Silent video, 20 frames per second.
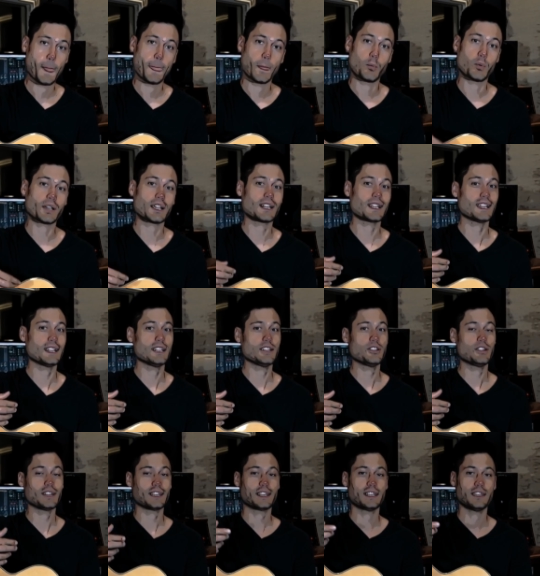We're going to get
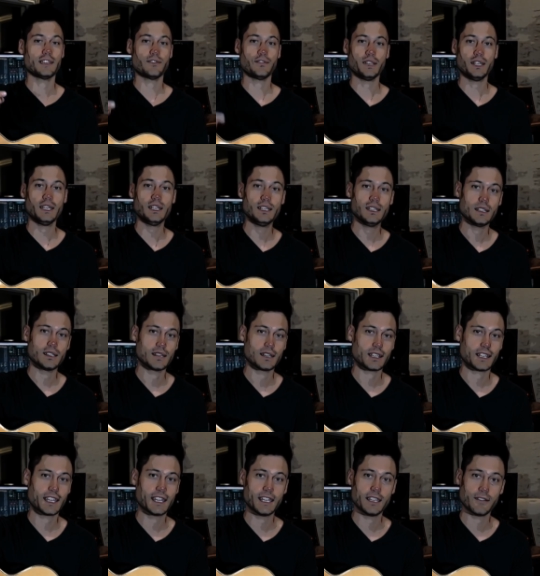into the key of E and the
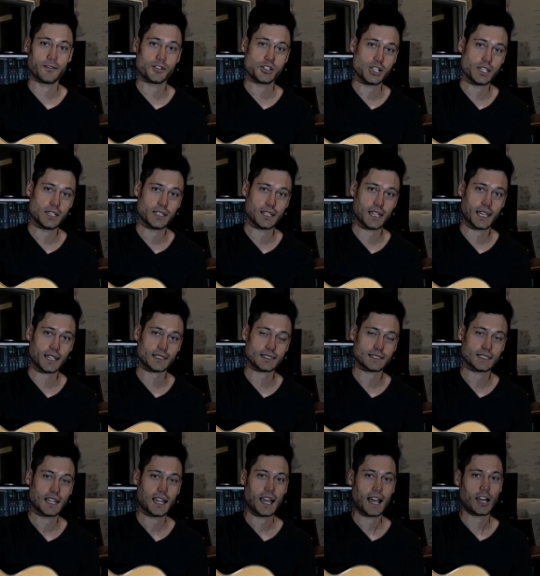key of G
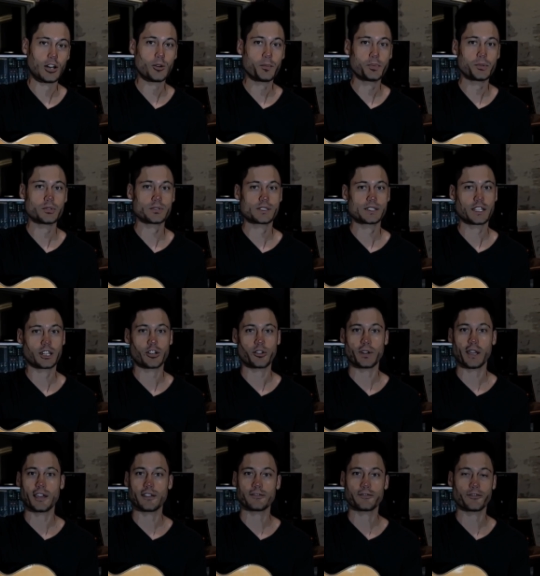next. I hope you'll stick
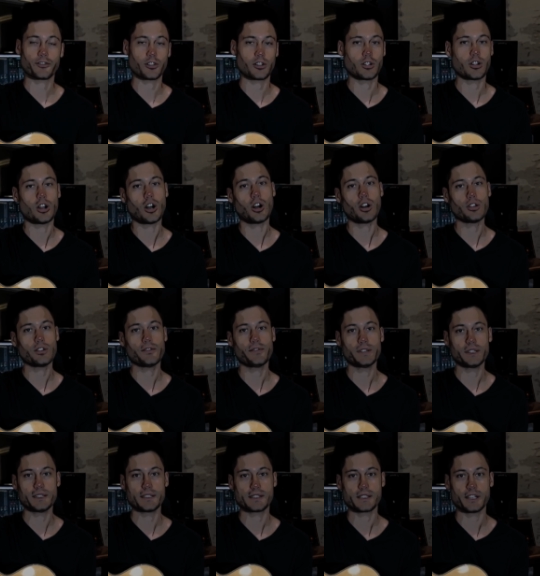around for all of
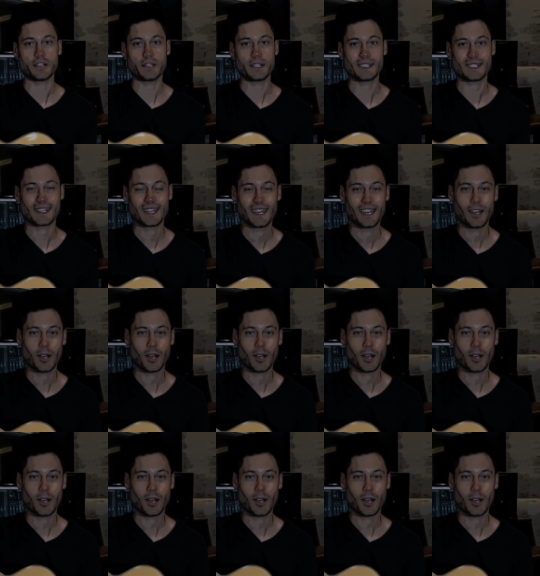these series.